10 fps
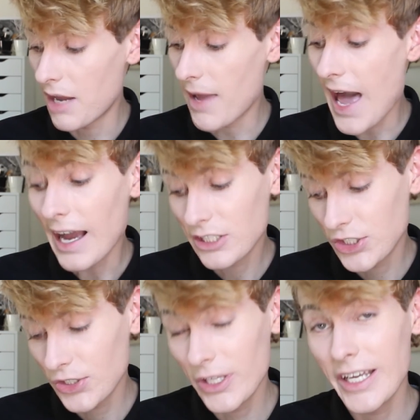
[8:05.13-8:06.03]
I'm
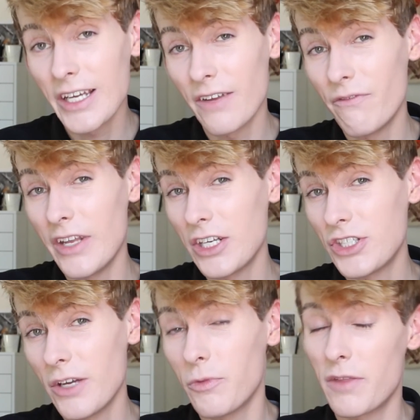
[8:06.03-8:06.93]
actually going to
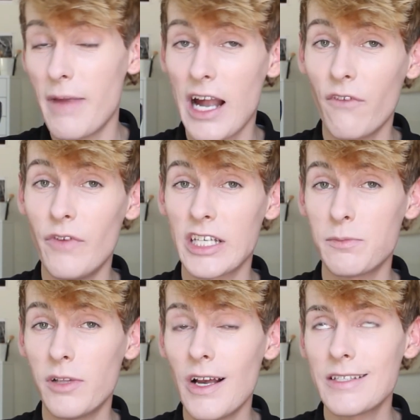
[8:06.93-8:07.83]
finish it with MAC Fix
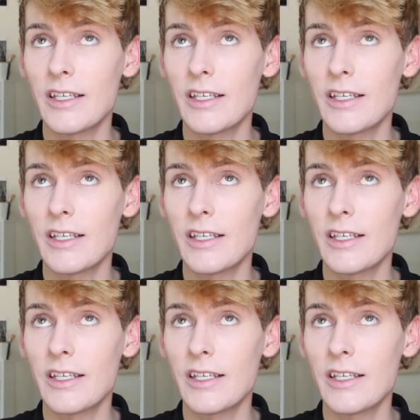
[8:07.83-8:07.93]
Plus.